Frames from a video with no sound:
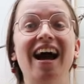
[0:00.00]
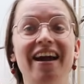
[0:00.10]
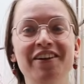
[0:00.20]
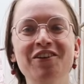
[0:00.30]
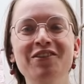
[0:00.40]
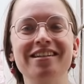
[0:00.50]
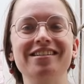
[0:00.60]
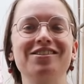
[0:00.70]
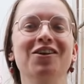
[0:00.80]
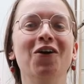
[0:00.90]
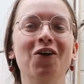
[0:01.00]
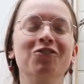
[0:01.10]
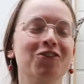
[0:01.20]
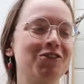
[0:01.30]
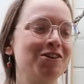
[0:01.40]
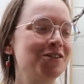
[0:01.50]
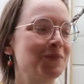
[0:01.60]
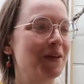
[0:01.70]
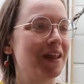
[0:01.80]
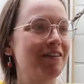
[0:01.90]
I knew this, of course,
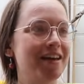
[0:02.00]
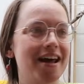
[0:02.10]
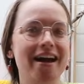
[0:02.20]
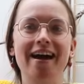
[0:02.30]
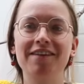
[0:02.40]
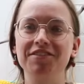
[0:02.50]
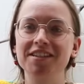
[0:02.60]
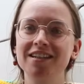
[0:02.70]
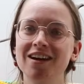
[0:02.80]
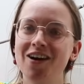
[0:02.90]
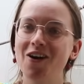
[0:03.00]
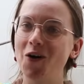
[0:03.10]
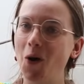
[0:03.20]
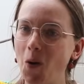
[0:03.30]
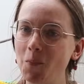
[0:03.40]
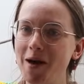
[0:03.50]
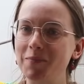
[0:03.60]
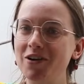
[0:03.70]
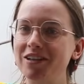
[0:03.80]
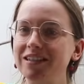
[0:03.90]
but now that I have it on my
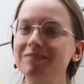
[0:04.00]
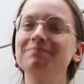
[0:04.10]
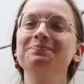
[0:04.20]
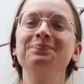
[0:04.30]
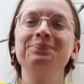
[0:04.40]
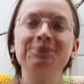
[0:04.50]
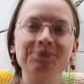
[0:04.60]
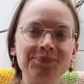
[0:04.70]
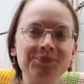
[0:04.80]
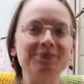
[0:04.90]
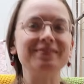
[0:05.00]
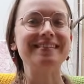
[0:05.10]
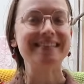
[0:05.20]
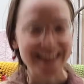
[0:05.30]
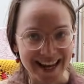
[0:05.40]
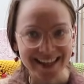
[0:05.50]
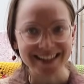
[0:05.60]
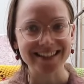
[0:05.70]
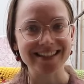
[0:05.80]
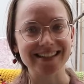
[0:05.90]
body, dang
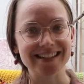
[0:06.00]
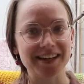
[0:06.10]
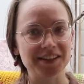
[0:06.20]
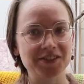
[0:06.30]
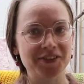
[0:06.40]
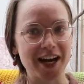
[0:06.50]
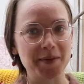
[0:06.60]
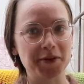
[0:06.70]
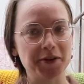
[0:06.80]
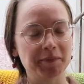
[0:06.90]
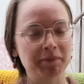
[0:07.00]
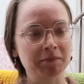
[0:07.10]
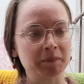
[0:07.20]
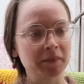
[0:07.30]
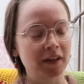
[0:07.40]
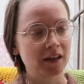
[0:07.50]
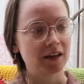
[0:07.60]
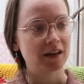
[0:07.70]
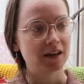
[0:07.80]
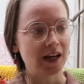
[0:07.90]
it, it is a nice fiber.
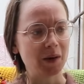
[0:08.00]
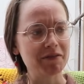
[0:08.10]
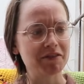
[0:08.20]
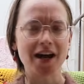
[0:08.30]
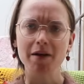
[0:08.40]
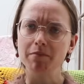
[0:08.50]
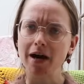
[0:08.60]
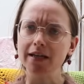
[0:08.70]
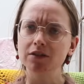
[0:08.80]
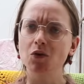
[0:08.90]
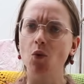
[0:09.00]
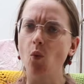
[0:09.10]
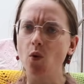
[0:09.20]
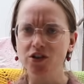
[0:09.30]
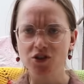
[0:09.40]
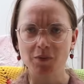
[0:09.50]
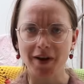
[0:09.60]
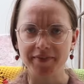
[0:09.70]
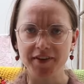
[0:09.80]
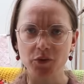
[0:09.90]
However, I might want to
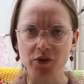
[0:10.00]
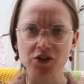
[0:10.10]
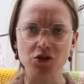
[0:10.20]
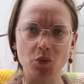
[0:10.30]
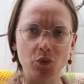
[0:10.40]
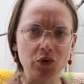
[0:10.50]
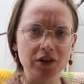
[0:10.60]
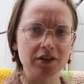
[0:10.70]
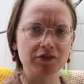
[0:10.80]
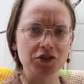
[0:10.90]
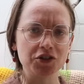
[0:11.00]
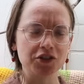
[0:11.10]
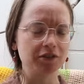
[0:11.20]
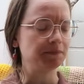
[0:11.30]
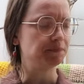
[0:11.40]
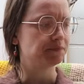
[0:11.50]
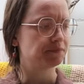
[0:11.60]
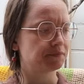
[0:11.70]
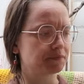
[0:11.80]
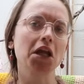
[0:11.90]
blend it with some wool in the future,
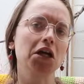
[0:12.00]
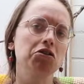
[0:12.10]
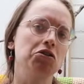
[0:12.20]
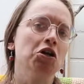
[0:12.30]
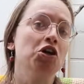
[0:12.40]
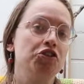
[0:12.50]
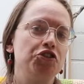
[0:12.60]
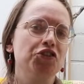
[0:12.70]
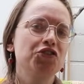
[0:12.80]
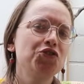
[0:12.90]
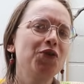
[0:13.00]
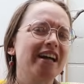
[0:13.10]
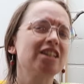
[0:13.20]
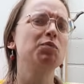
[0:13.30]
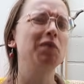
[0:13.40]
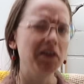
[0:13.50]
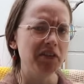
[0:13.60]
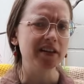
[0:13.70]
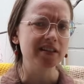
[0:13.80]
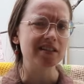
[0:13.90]
just to
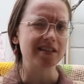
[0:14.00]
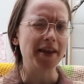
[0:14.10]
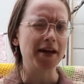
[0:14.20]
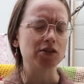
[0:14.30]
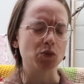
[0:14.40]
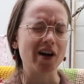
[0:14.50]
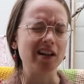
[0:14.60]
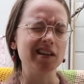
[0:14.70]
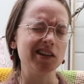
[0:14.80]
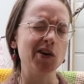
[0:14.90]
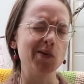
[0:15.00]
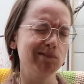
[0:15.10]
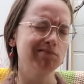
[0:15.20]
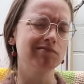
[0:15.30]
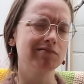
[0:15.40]
experience that as well, you know.